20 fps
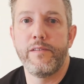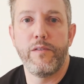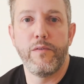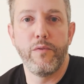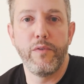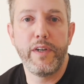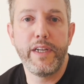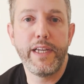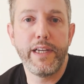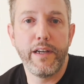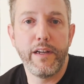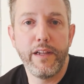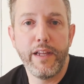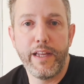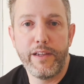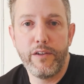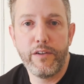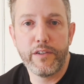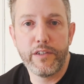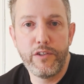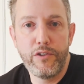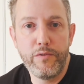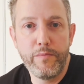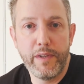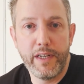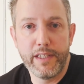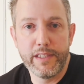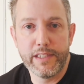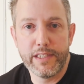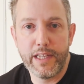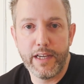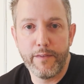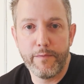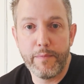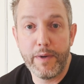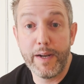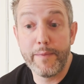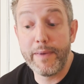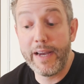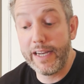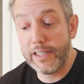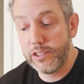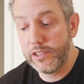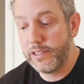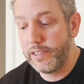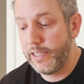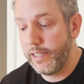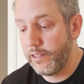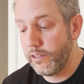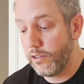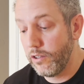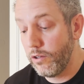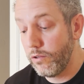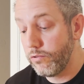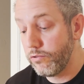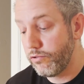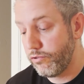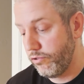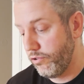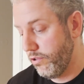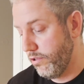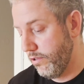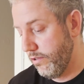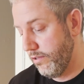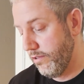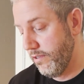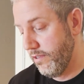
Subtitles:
real, I look human and stuff, but I'm actually a ghost?